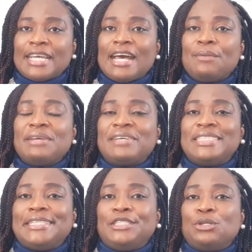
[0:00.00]

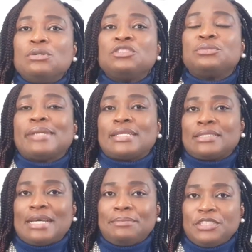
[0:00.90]
However, they don't
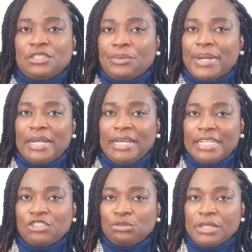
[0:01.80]
re-establish the credit
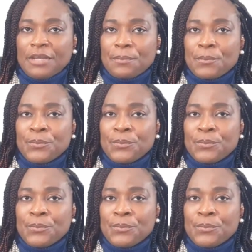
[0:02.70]
history.